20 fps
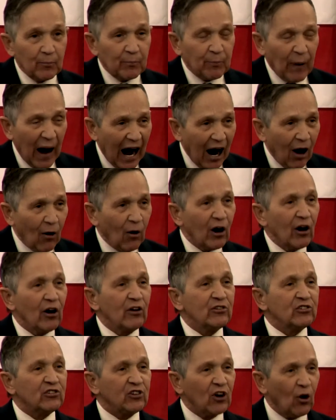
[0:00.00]

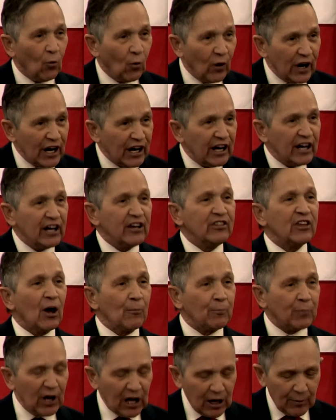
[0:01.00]
Power to we the
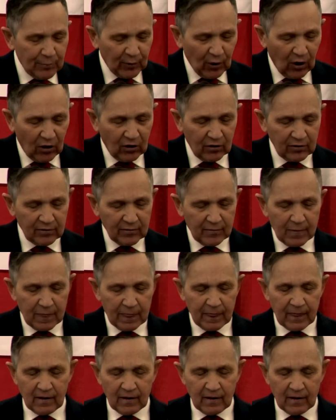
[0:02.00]
people.